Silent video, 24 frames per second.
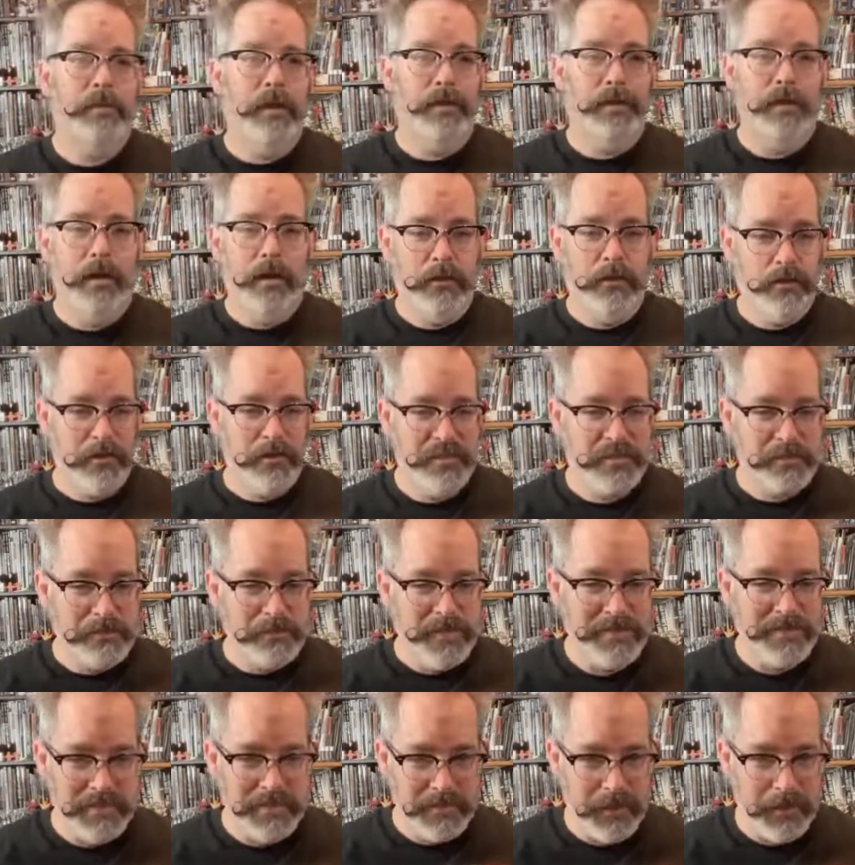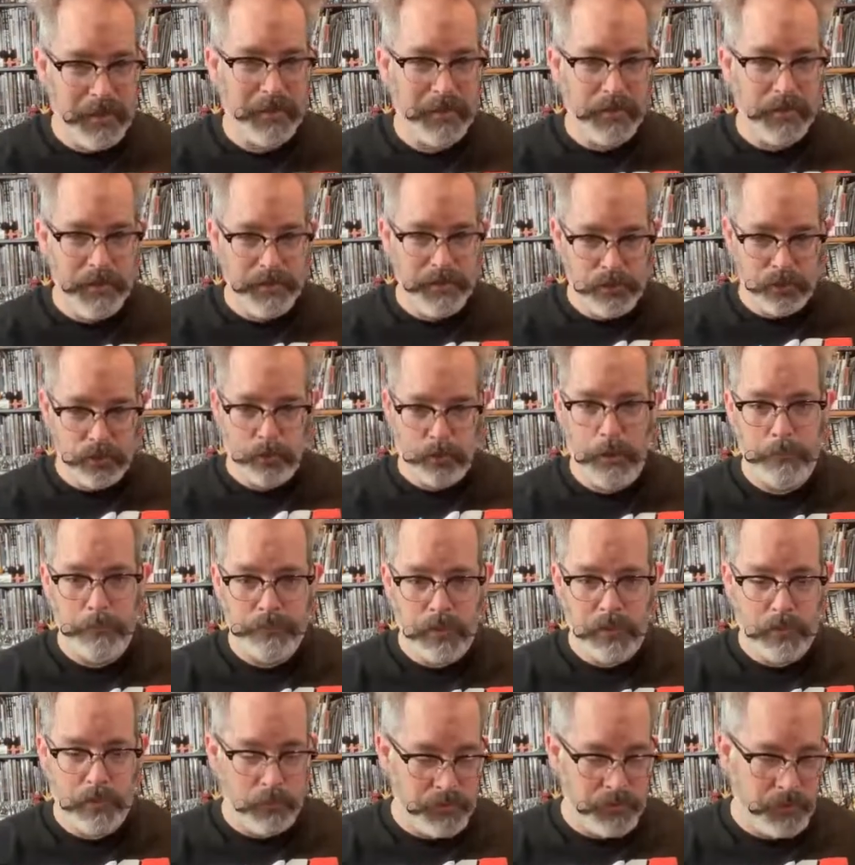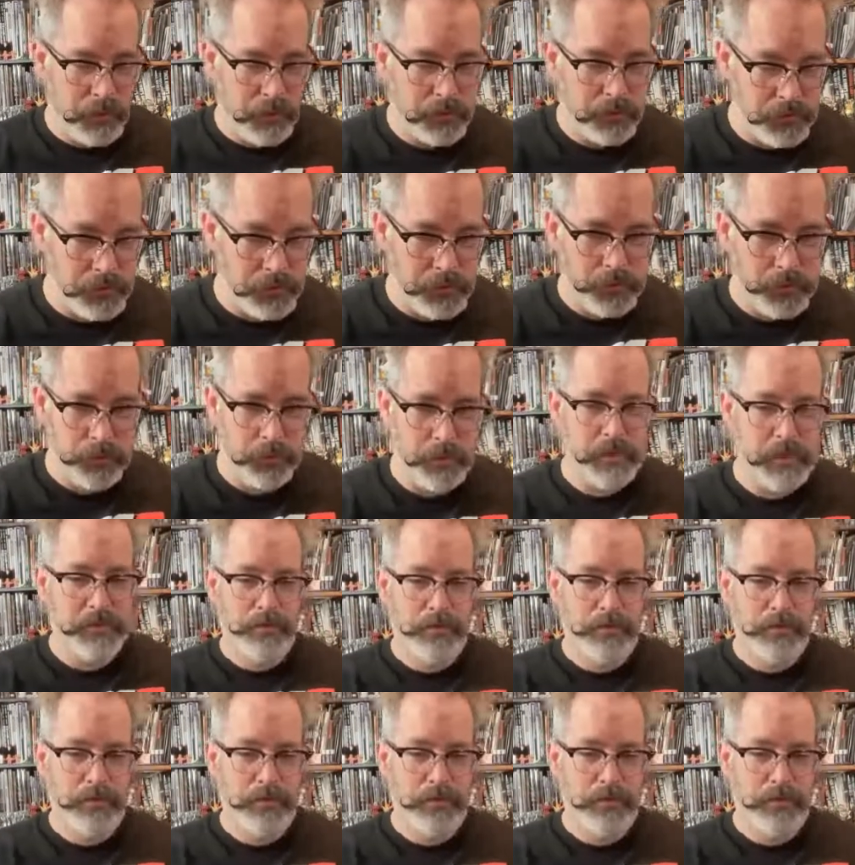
Like on Christmas night, I dreamt it was under the tree.